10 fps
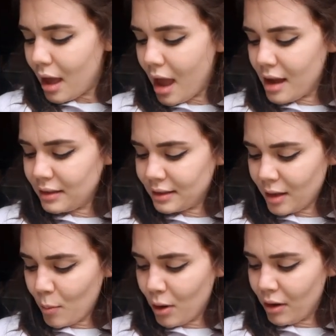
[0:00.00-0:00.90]
And
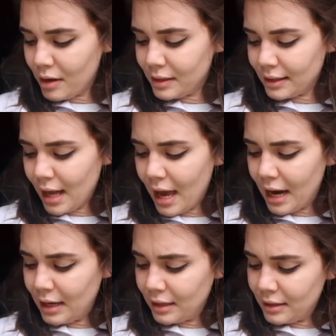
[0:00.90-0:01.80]
somewhere
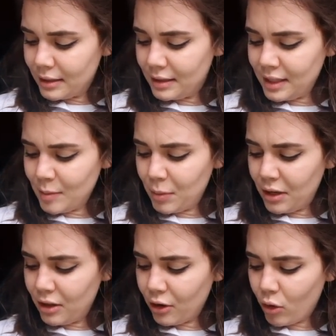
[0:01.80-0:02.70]
inside, deep
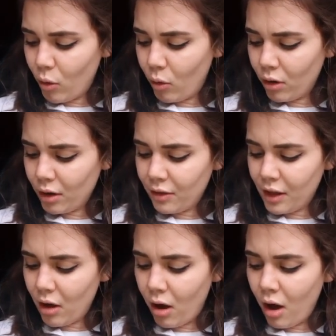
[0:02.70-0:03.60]
in their core,
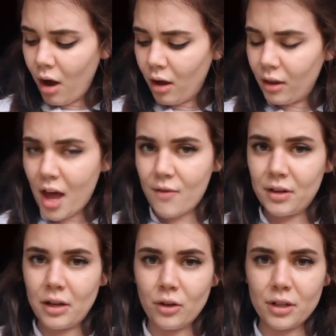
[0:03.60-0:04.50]
they all have an
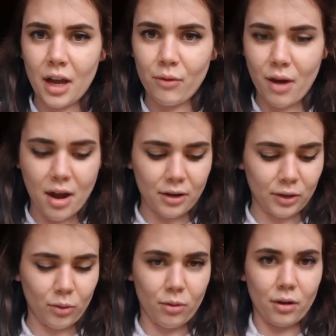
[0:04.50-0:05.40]
inner
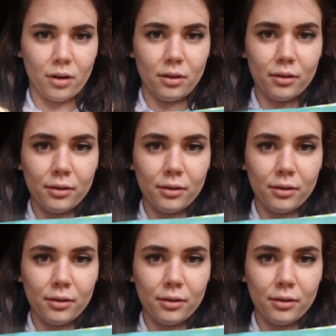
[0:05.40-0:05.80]
tyrannosaur.